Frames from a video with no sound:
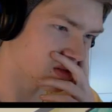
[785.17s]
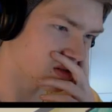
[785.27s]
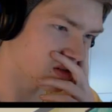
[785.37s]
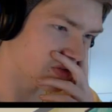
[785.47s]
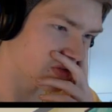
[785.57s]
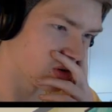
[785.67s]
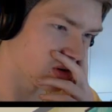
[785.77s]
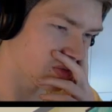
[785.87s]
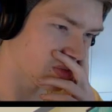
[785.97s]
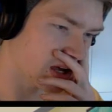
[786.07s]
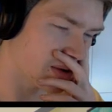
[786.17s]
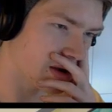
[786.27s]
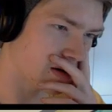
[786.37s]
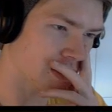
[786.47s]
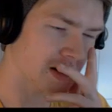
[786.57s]
A 4 from Game
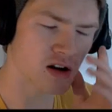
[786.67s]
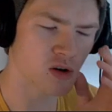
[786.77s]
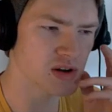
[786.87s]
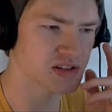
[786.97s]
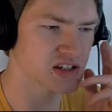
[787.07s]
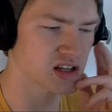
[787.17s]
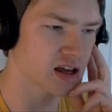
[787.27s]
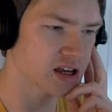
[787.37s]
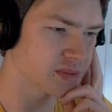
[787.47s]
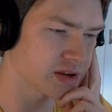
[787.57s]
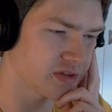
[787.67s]
Hero. They always dislike me,